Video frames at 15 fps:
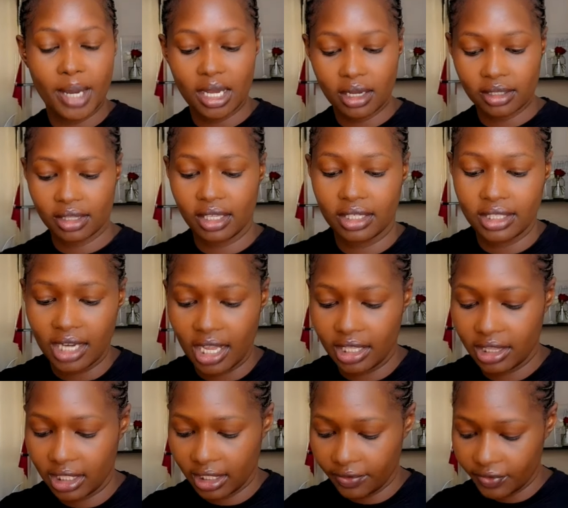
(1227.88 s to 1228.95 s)
bag that I
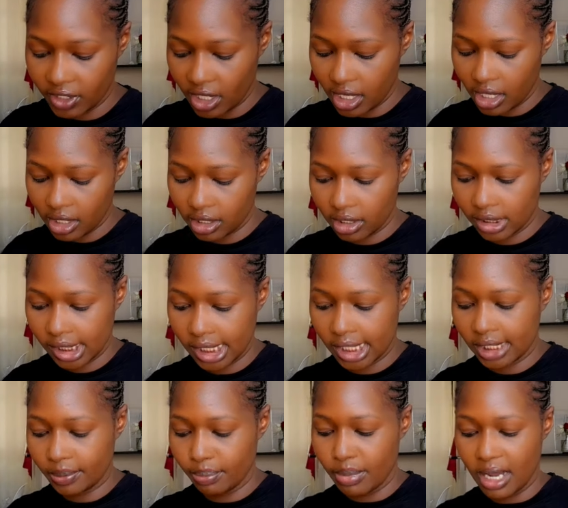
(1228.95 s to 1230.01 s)
thrifted is
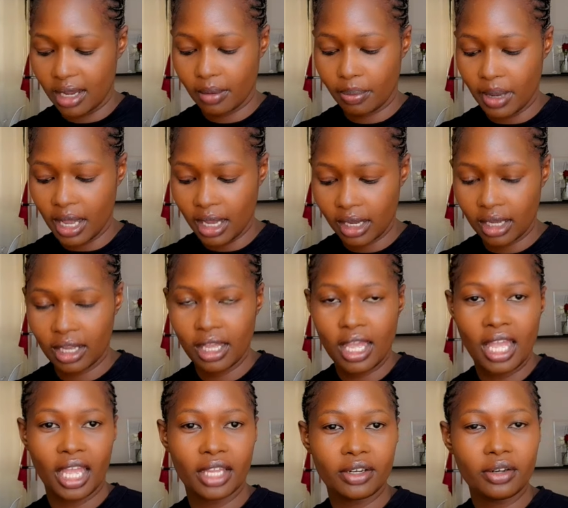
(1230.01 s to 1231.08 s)
this backpack.
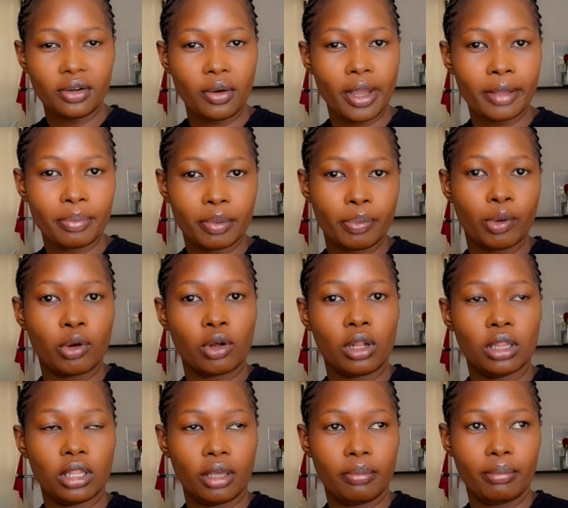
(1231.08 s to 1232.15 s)
I don't know why people
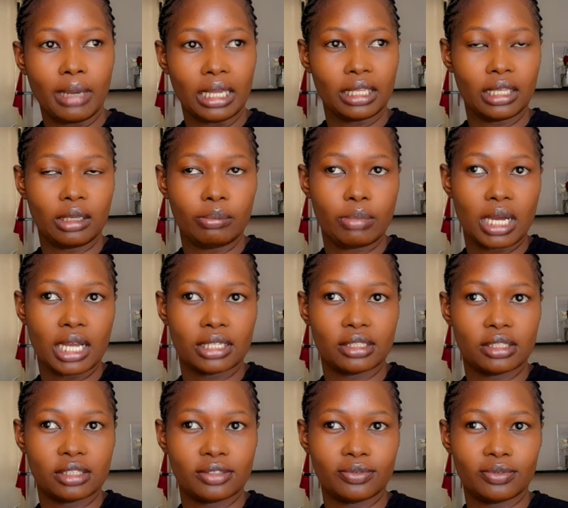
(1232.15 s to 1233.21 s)
call them monkey
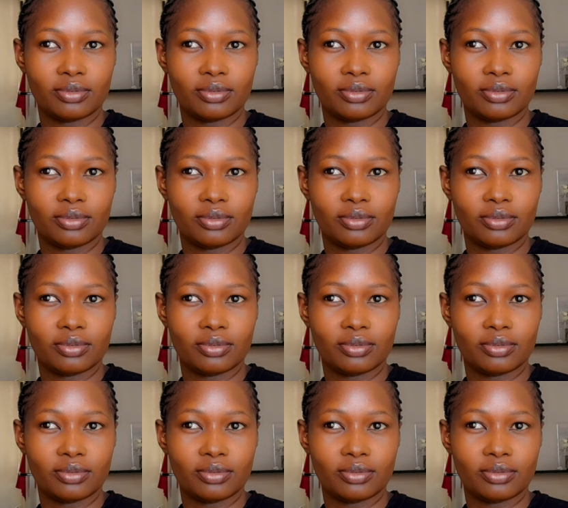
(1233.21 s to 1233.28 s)
bags.